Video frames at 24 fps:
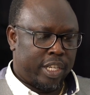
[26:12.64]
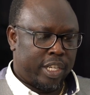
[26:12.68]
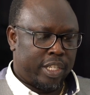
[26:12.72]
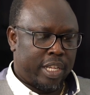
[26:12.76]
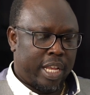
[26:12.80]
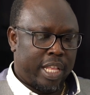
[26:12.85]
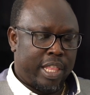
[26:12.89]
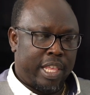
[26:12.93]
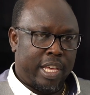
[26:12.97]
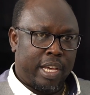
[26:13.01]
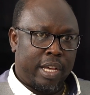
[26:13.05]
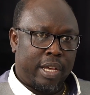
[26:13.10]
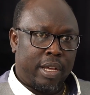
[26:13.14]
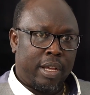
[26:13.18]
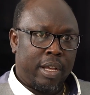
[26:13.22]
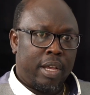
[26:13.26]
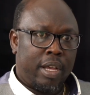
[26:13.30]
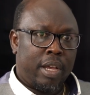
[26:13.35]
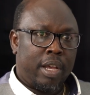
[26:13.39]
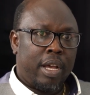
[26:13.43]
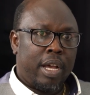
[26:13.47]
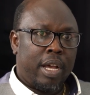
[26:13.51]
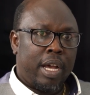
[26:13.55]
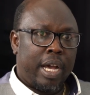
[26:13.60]
There is other
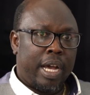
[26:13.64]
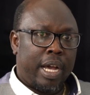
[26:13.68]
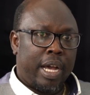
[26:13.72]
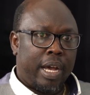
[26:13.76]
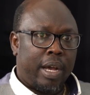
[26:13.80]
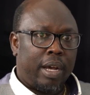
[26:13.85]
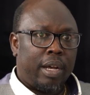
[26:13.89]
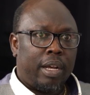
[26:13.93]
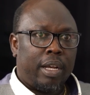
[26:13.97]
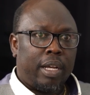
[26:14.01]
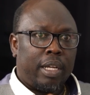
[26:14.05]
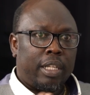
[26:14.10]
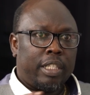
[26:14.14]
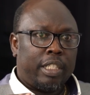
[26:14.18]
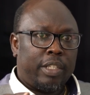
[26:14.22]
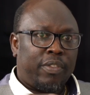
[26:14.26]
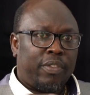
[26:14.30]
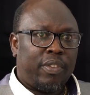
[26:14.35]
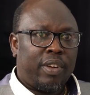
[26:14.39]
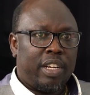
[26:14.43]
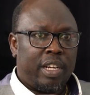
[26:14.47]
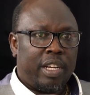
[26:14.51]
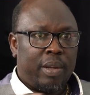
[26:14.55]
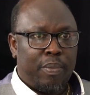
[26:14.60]

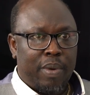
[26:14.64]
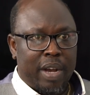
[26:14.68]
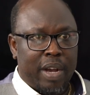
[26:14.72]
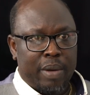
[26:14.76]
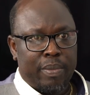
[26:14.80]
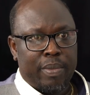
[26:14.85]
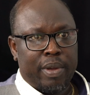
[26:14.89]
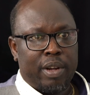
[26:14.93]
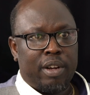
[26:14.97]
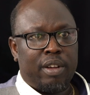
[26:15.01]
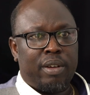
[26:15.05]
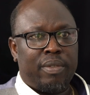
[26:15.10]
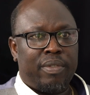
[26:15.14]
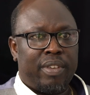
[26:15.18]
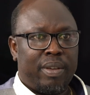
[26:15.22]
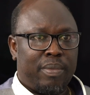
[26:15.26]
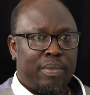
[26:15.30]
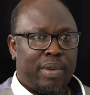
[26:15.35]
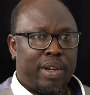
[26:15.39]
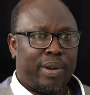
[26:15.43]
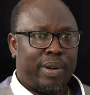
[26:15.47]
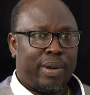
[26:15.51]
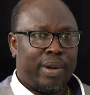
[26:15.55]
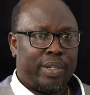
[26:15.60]
different department of
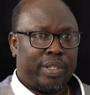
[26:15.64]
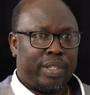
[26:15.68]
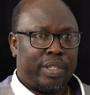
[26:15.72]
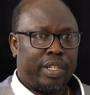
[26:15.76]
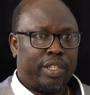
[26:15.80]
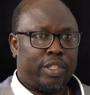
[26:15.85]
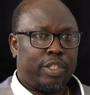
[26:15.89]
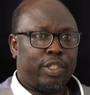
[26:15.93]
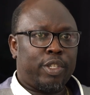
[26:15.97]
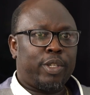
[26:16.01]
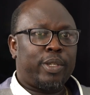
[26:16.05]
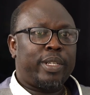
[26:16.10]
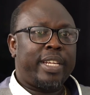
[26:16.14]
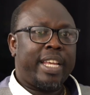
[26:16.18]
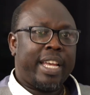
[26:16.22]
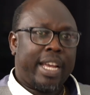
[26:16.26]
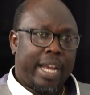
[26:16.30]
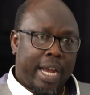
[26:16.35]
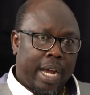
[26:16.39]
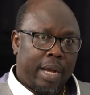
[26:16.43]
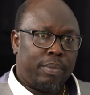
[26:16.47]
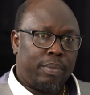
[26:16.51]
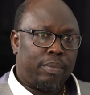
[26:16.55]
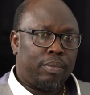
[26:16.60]
immigration. So they
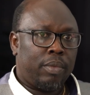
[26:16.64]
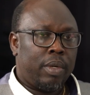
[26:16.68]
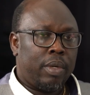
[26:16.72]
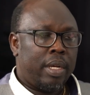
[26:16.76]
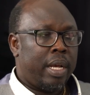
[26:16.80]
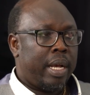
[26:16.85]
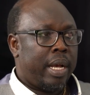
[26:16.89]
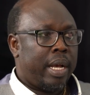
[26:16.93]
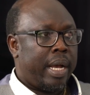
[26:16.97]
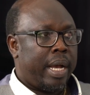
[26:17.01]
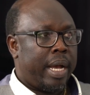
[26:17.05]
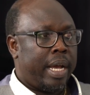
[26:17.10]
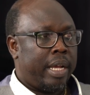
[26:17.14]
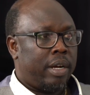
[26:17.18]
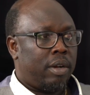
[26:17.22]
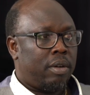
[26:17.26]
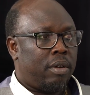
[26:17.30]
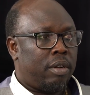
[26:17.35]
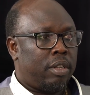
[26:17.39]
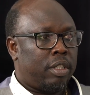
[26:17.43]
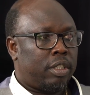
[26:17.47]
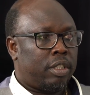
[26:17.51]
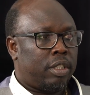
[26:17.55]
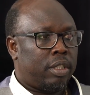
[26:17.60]
come and
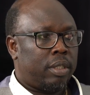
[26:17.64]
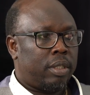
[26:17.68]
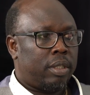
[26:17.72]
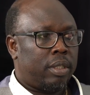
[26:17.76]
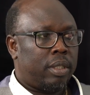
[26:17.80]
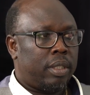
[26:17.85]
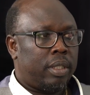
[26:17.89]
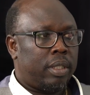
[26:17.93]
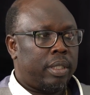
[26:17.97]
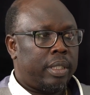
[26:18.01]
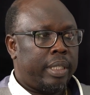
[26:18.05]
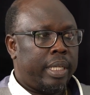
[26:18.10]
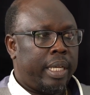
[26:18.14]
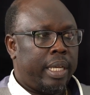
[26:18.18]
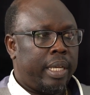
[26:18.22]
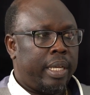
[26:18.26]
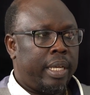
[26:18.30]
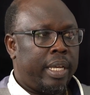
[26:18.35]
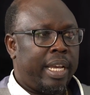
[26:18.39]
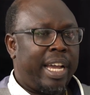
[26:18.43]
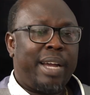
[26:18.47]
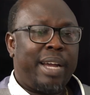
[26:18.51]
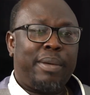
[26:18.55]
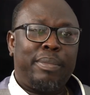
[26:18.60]
also they
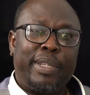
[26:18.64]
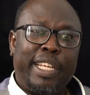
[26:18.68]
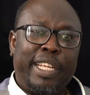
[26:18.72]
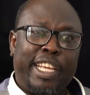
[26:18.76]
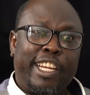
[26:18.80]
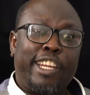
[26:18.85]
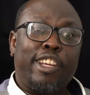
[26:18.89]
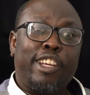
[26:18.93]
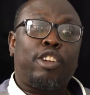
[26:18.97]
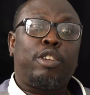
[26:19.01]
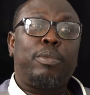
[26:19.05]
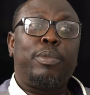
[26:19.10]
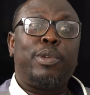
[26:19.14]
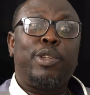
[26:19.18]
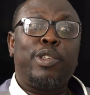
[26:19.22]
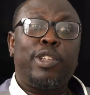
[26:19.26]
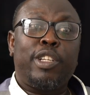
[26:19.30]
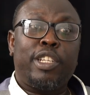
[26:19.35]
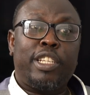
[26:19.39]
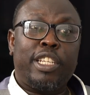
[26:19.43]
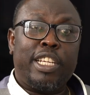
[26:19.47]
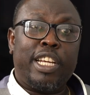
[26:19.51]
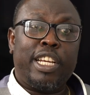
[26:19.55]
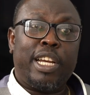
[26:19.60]
update the
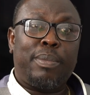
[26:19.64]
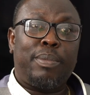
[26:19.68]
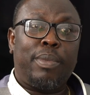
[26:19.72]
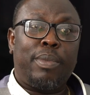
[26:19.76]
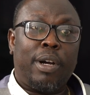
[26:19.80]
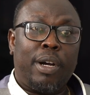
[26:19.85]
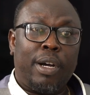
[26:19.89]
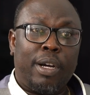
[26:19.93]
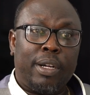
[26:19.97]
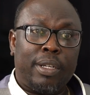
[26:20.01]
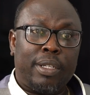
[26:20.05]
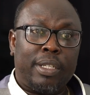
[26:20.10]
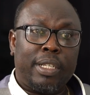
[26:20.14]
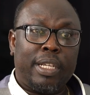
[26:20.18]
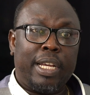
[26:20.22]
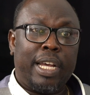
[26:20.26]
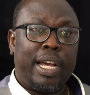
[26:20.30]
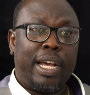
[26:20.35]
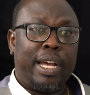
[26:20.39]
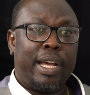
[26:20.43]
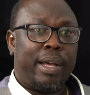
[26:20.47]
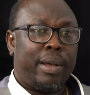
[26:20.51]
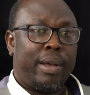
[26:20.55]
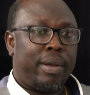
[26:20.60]
community about
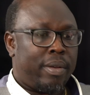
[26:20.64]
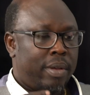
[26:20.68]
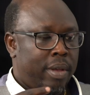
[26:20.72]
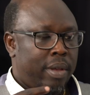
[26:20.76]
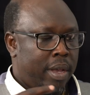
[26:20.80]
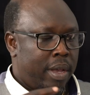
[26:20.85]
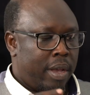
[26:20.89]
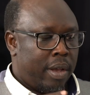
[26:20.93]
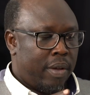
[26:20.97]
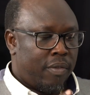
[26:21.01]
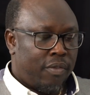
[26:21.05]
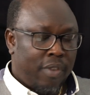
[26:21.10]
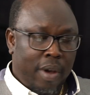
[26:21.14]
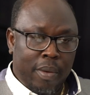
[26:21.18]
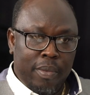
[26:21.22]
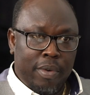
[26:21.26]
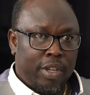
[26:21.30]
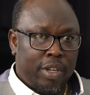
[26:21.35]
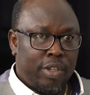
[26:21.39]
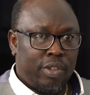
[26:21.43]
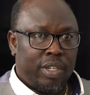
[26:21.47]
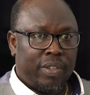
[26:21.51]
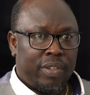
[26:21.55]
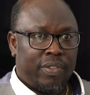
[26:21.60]

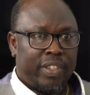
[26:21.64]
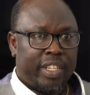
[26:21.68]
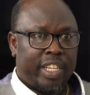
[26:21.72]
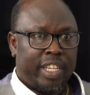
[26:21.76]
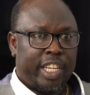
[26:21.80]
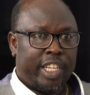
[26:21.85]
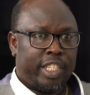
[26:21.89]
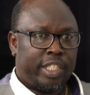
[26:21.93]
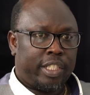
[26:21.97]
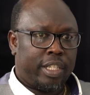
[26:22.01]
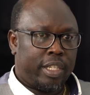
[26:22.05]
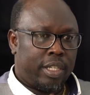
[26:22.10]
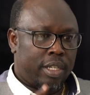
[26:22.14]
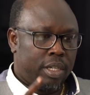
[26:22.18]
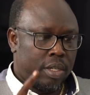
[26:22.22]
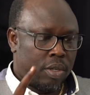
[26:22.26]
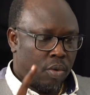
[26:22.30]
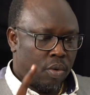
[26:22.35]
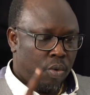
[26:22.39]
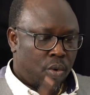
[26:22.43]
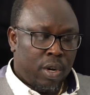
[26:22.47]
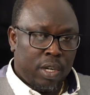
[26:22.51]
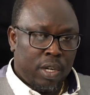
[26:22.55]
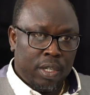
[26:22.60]
family unification,
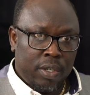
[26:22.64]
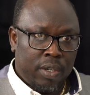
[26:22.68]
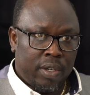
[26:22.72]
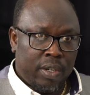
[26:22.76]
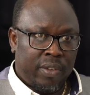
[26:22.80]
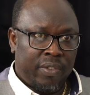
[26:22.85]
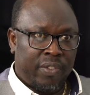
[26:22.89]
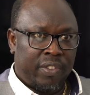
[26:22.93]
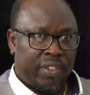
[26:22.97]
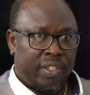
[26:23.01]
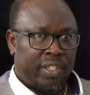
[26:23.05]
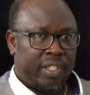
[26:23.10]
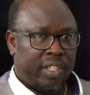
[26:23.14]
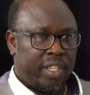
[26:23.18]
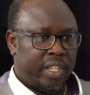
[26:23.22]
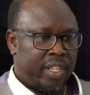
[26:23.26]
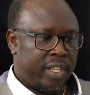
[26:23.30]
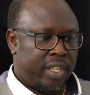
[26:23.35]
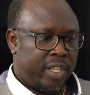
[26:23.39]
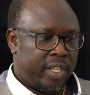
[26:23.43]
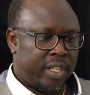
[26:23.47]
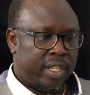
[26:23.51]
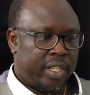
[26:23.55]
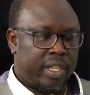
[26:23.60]
quota
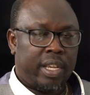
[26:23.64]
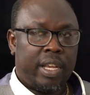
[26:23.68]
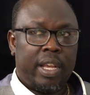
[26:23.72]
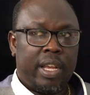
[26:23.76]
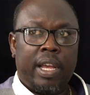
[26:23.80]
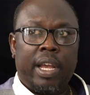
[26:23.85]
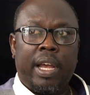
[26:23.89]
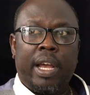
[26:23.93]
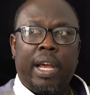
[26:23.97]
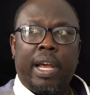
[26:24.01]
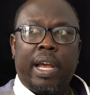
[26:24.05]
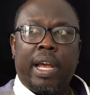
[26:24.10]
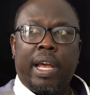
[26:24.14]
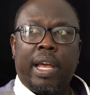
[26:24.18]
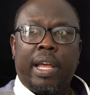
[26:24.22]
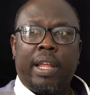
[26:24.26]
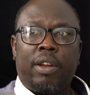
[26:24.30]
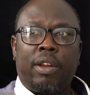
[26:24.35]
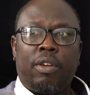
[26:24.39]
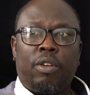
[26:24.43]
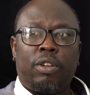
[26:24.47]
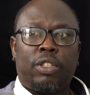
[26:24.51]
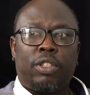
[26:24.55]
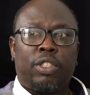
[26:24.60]
refugees,
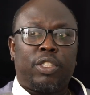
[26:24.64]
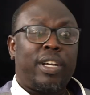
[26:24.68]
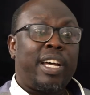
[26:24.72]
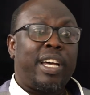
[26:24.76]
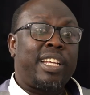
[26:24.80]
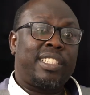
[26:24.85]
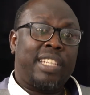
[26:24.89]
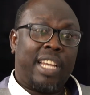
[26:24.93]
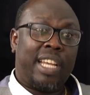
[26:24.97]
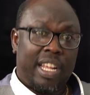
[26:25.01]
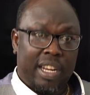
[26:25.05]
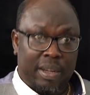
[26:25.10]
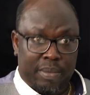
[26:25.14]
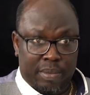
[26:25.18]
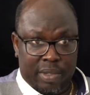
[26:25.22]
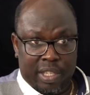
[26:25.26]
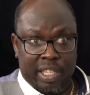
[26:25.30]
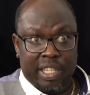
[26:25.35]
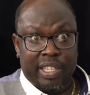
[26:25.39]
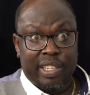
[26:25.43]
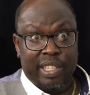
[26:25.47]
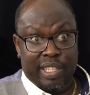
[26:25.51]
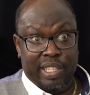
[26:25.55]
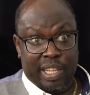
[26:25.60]
and also asylum
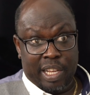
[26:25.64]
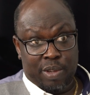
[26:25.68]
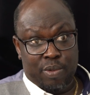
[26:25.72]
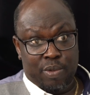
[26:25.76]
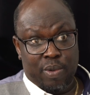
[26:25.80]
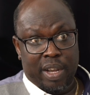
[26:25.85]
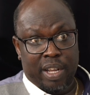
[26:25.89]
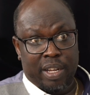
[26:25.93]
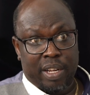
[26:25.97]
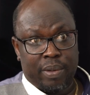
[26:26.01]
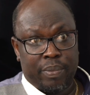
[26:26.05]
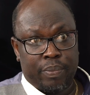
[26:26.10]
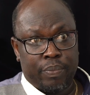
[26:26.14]
seekers as well.